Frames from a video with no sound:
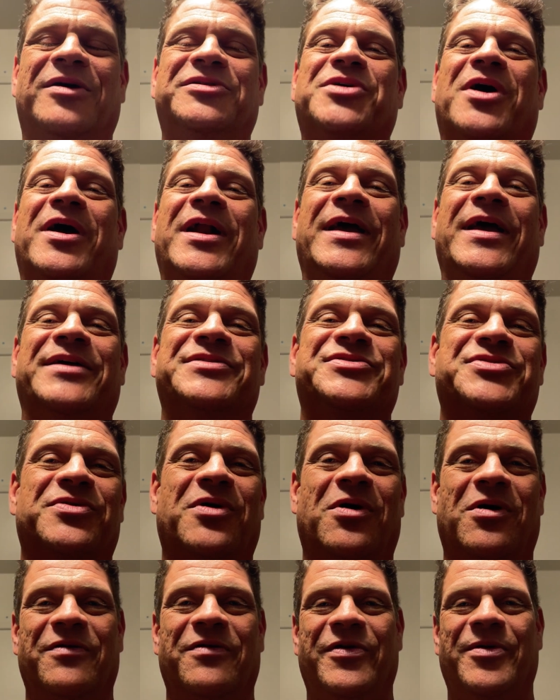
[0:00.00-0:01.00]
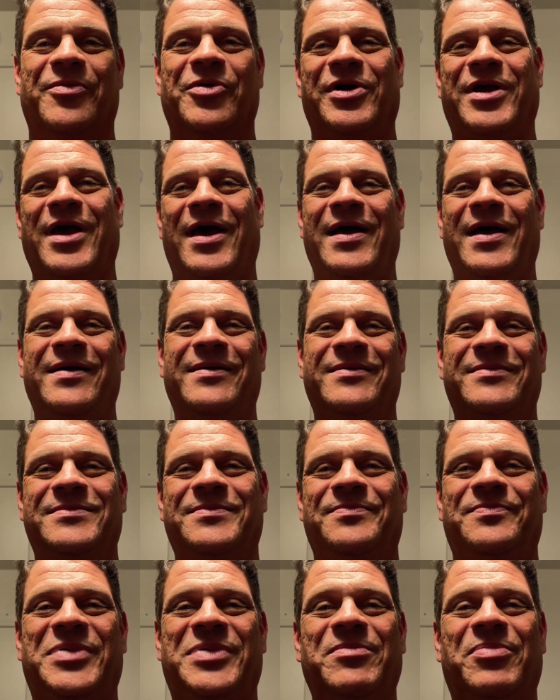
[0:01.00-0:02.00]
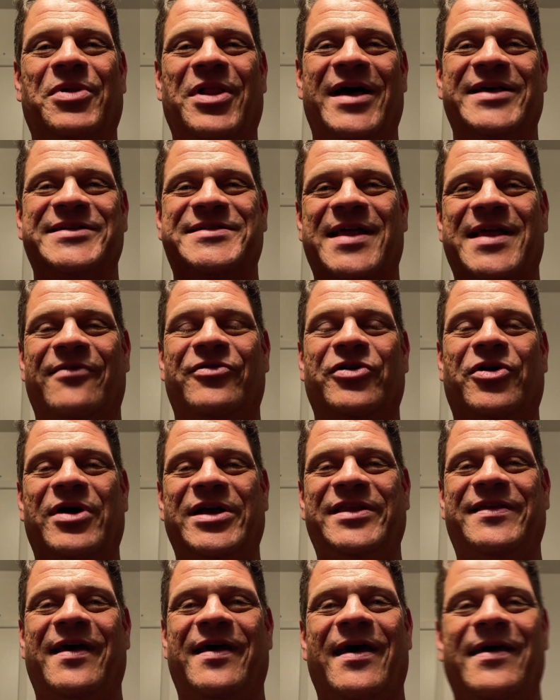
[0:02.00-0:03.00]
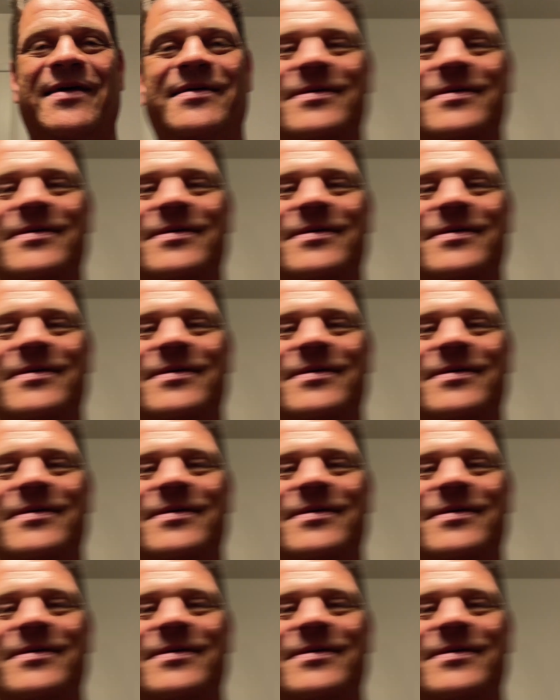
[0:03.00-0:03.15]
I'll try to answer all of them, okay? Be blessed. Have a great day.